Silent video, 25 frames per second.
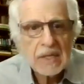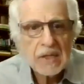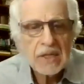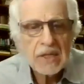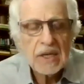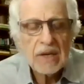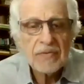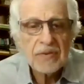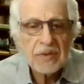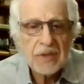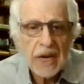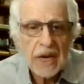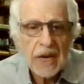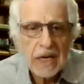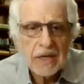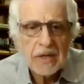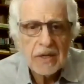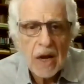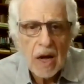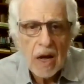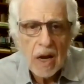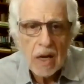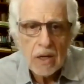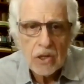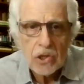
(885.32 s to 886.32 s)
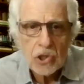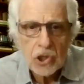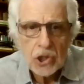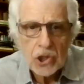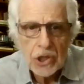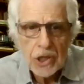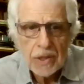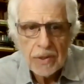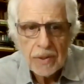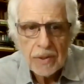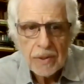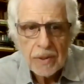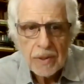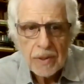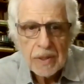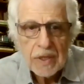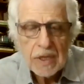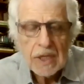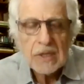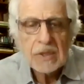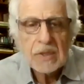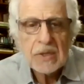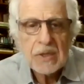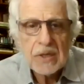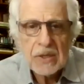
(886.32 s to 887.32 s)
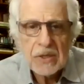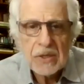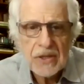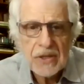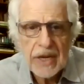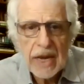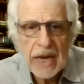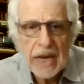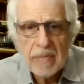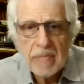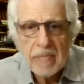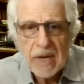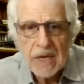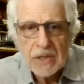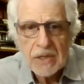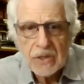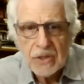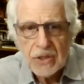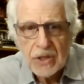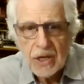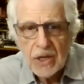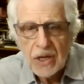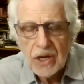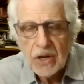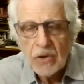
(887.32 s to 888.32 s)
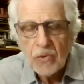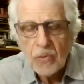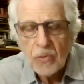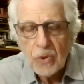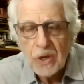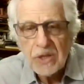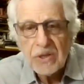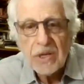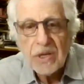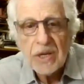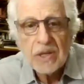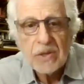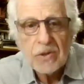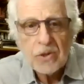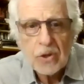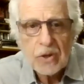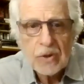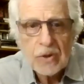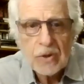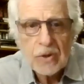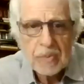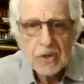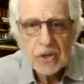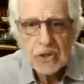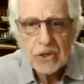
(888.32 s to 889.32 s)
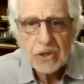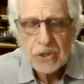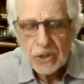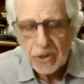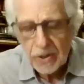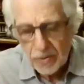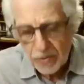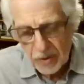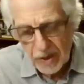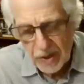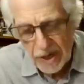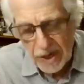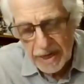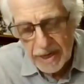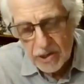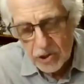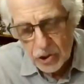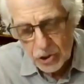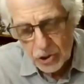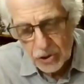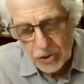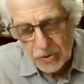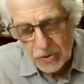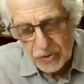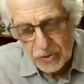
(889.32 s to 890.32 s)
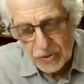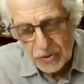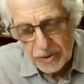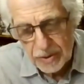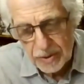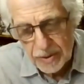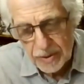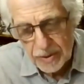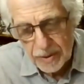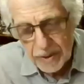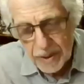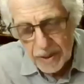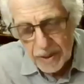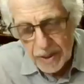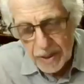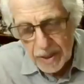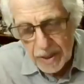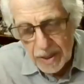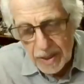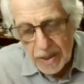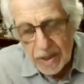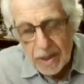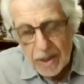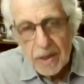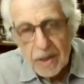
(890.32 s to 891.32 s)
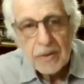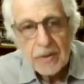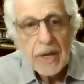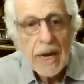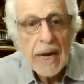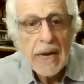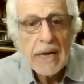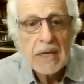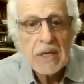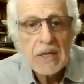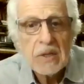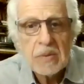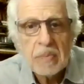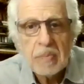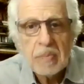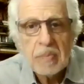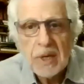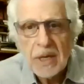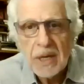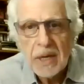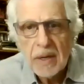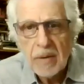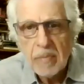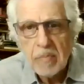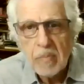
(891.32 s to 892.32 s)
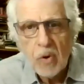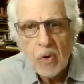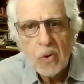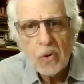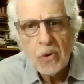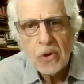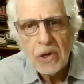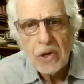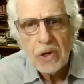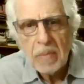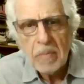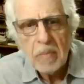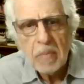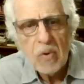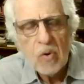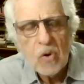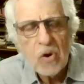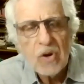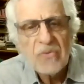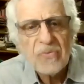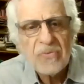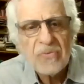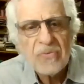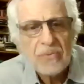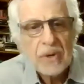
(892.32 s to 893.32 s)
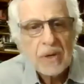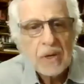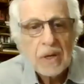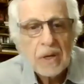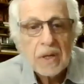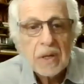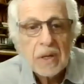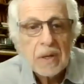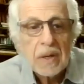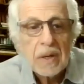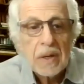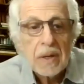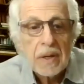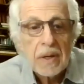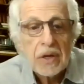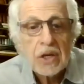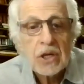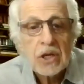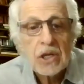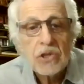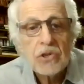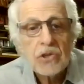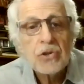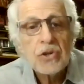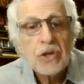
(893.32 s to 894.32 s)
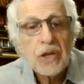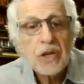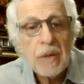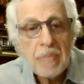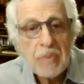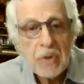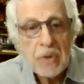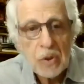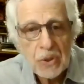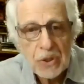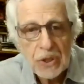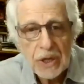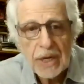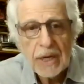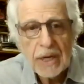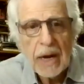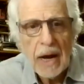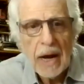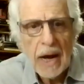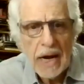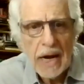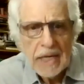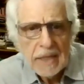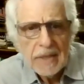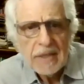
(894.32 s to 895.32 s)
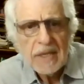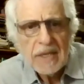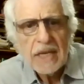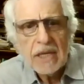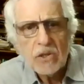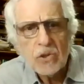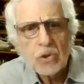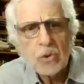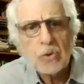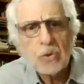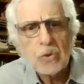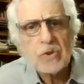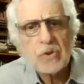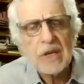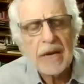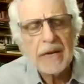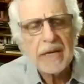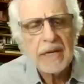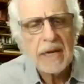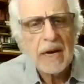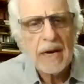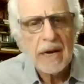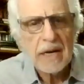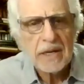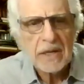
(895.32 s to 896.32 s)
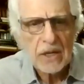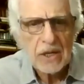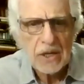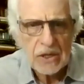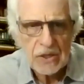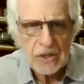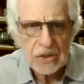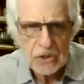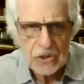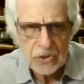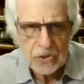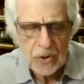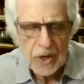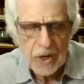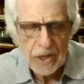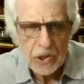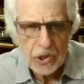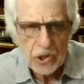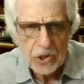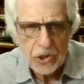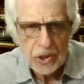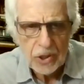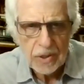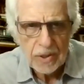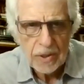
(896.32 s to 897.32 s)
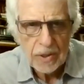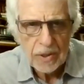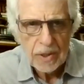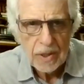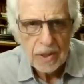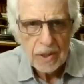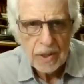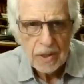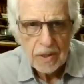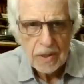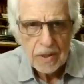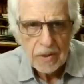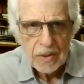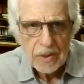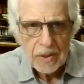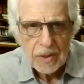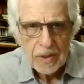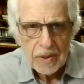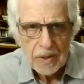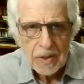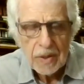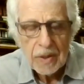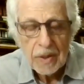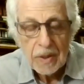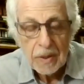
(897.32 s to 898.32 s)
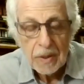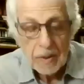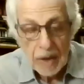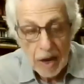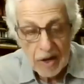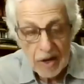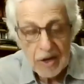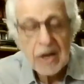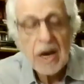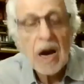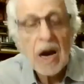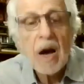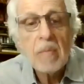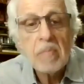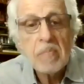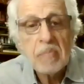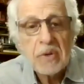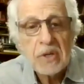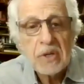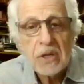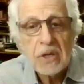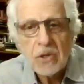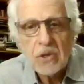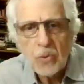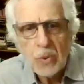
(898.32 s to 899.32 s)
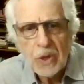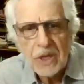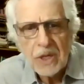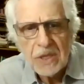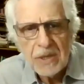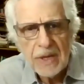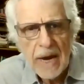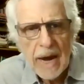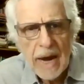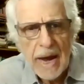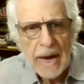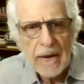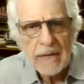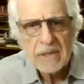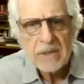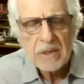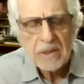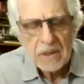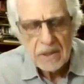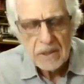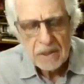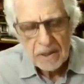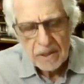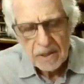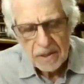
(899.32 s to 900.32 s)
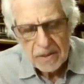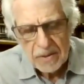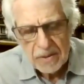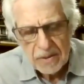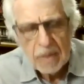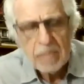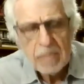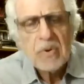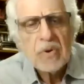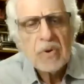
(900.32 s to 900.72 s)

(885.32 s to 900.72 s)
if technology is the same as dealing with interpersonal relations. That is being more and more contributing, I think, to psychotic construction. Accompanied with that, the